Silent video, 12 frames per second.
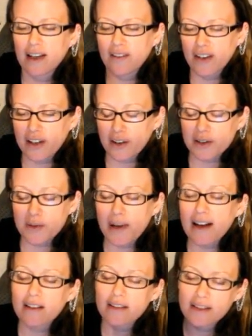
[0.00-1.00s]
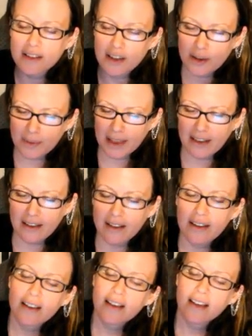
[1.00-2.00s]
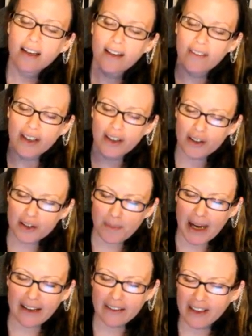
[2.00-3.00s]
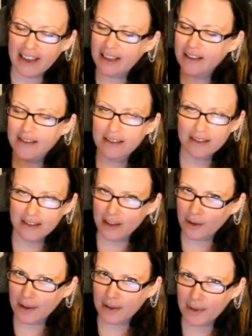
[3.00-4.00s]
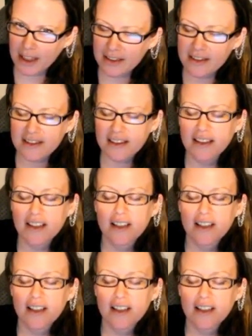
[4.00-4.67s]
If it goes well, you win. If it goes badly, no one wins.